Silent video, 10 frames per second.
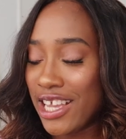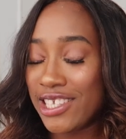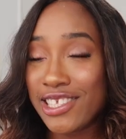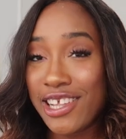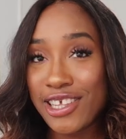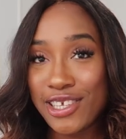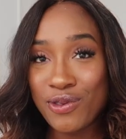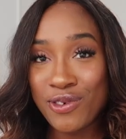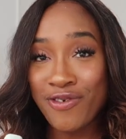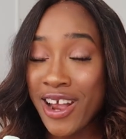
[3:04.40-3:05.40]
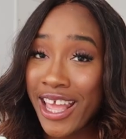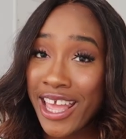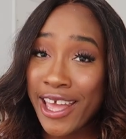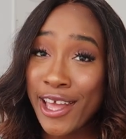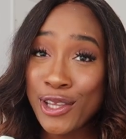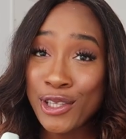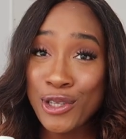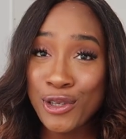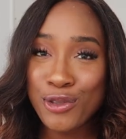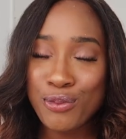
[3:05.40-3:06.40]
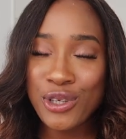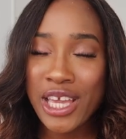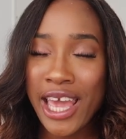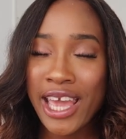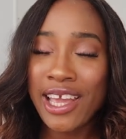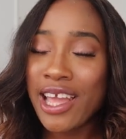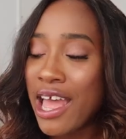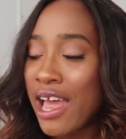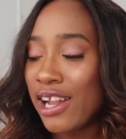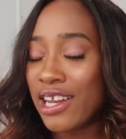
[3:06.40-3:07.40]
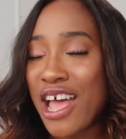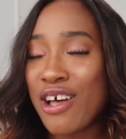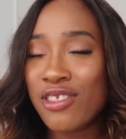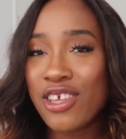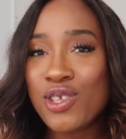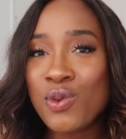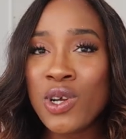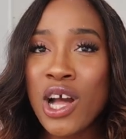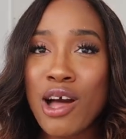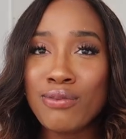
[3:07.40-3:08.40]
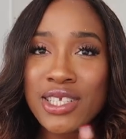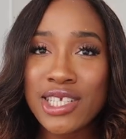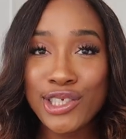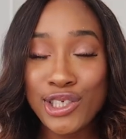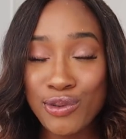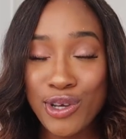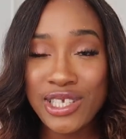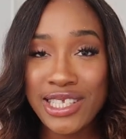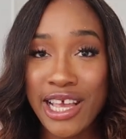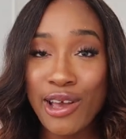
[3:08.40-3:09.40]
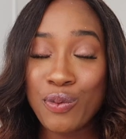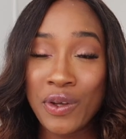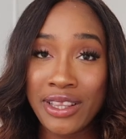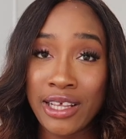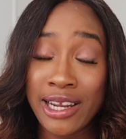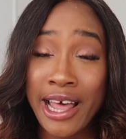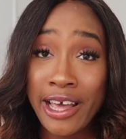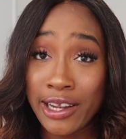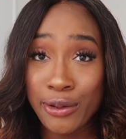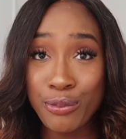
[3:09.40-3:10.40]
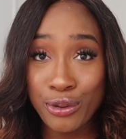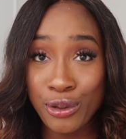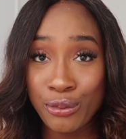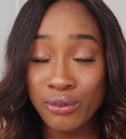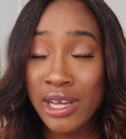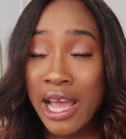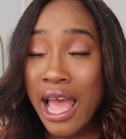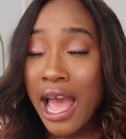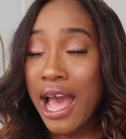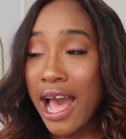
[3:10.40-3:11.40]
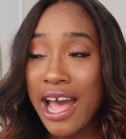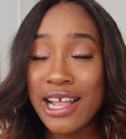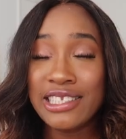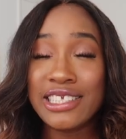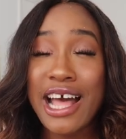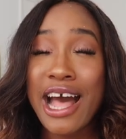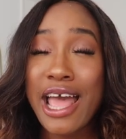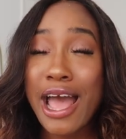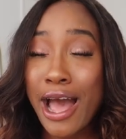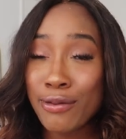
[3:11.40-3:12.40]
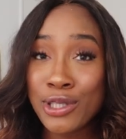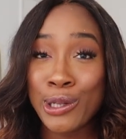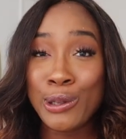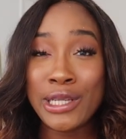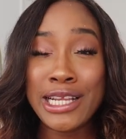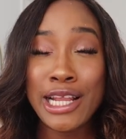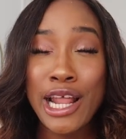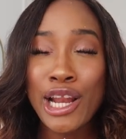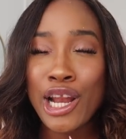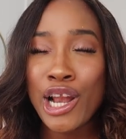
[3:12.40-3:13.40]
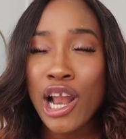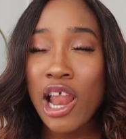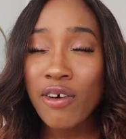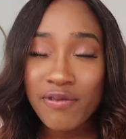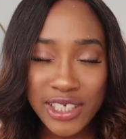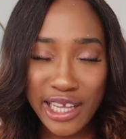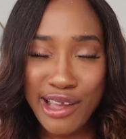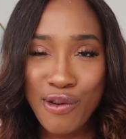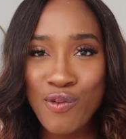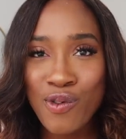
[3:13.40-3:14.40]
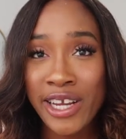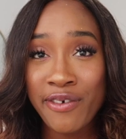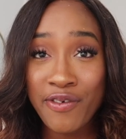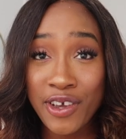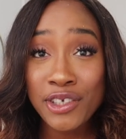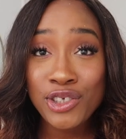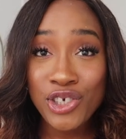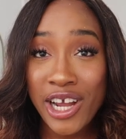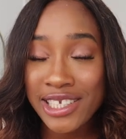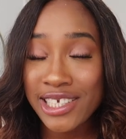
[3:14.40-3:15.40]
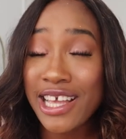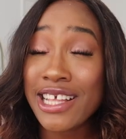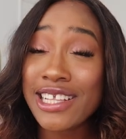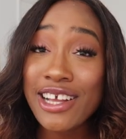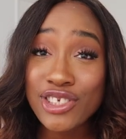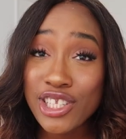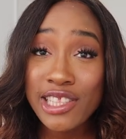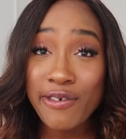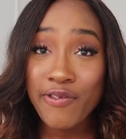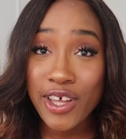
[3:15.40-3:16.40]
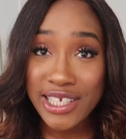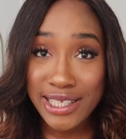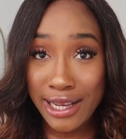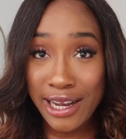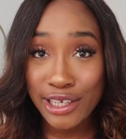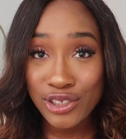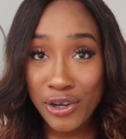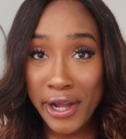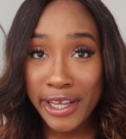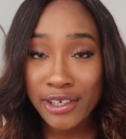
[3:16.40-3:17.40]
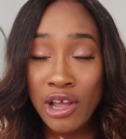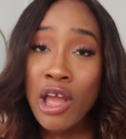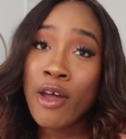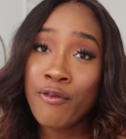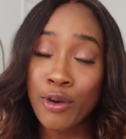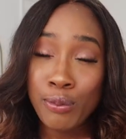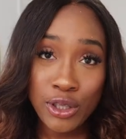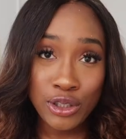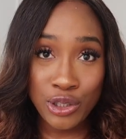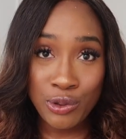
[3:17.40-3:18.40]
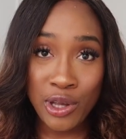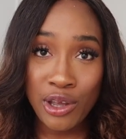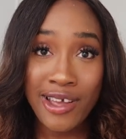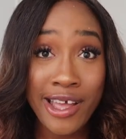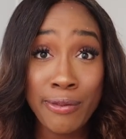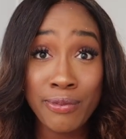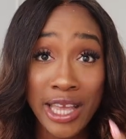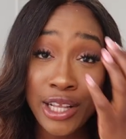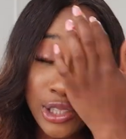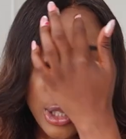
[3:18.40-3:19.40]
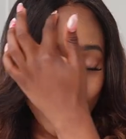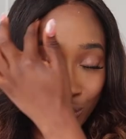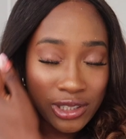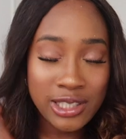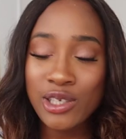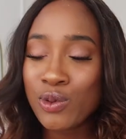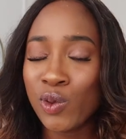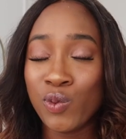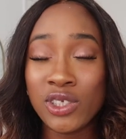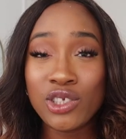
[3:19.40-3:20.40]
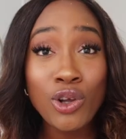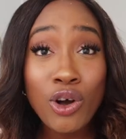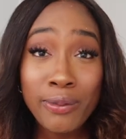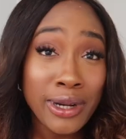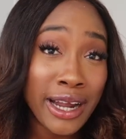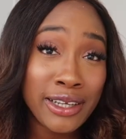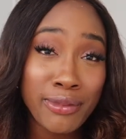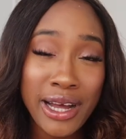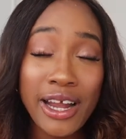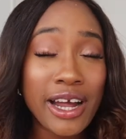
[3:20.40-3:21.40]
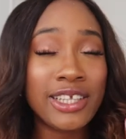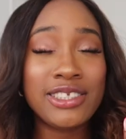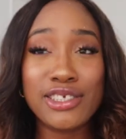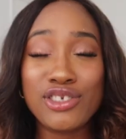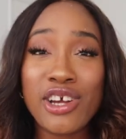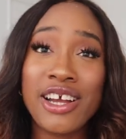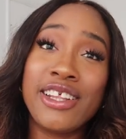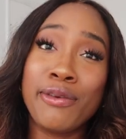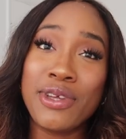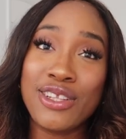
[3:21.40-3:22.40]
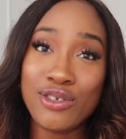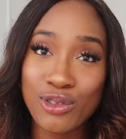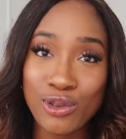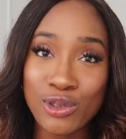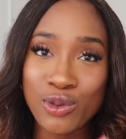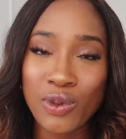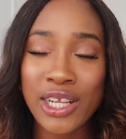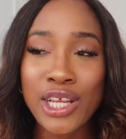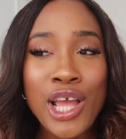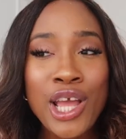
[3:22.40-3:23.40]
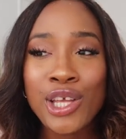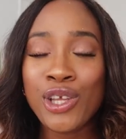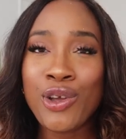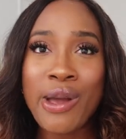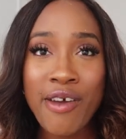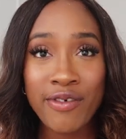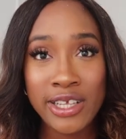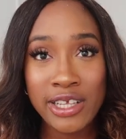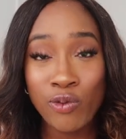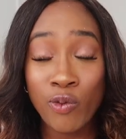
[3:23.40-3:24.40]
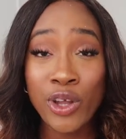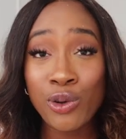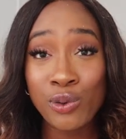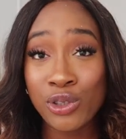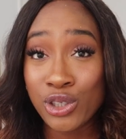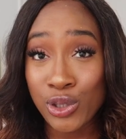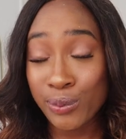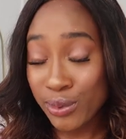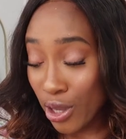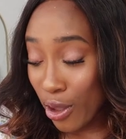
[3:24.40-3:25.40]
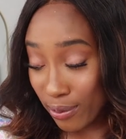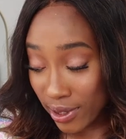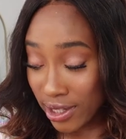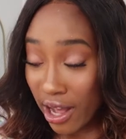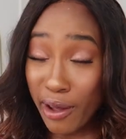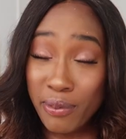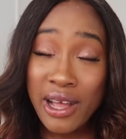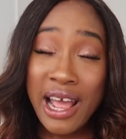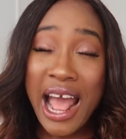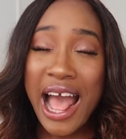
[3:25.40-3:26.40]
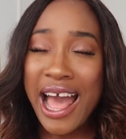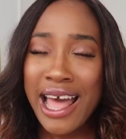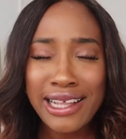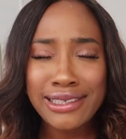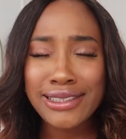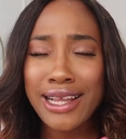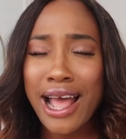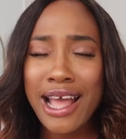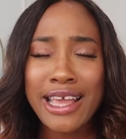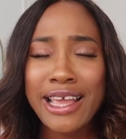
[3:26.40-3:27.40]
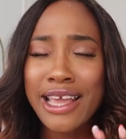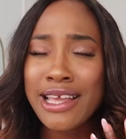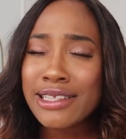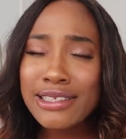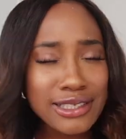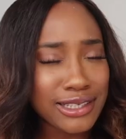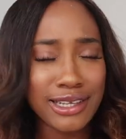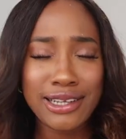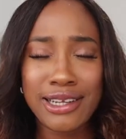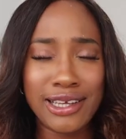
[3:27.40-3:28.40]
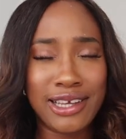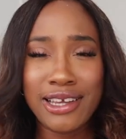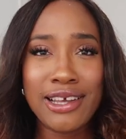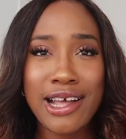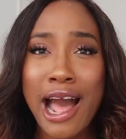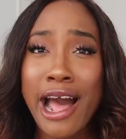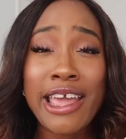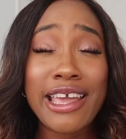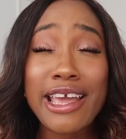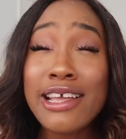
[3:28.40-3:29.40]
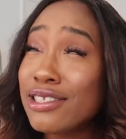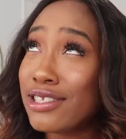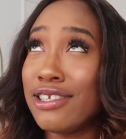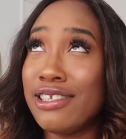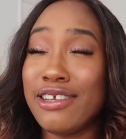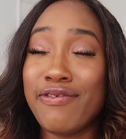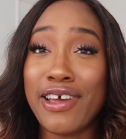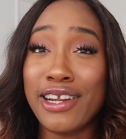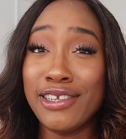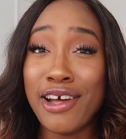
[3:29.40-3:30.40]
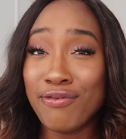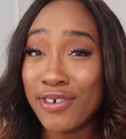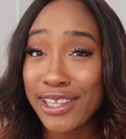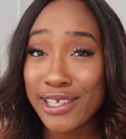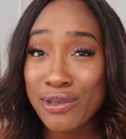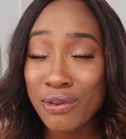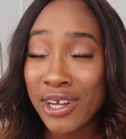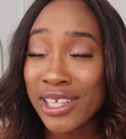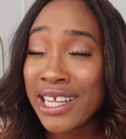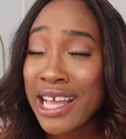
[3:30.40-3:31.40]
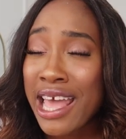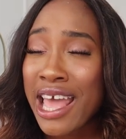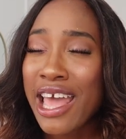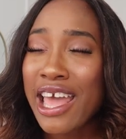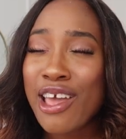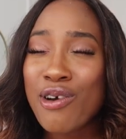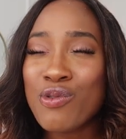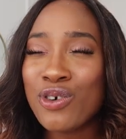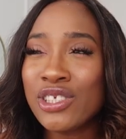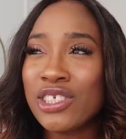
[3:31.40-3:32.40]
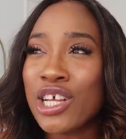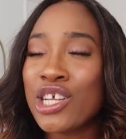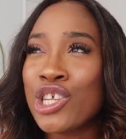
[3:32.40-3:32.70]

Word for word: is this one right here nude bouquet now this one comes in a duo set with the lightly bloomed and I absolutely loved it when I first tried it. It's actually the first scent I tried from the duo um, in stores. This one was not a blind buy. I did try them in stores when, you know, every when all the shops opened up and instantly, I instantly fell in love with this one. It was